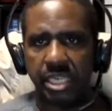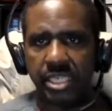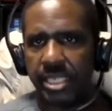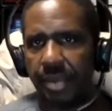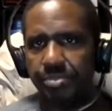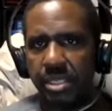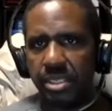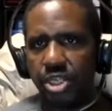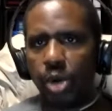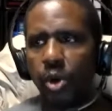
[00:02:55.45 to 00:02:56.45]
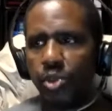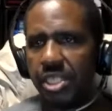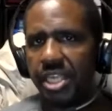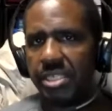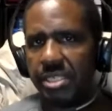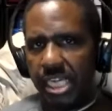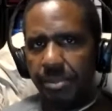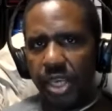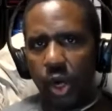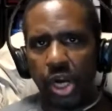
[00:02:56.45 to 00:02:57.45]
Except, most of this is going to
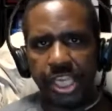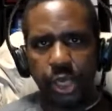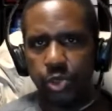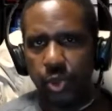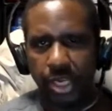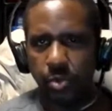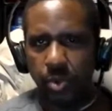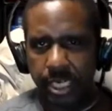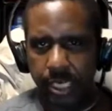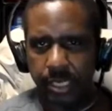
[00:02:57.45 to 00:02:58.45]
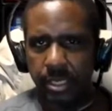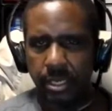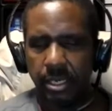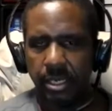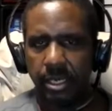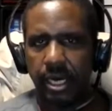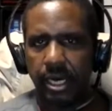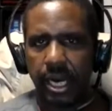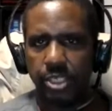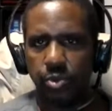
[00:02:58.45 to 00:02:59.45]
be audio, so I don't want to
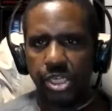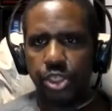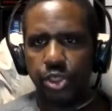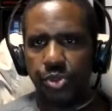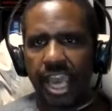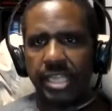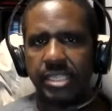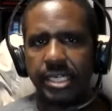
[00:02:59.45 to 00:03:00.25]
do that.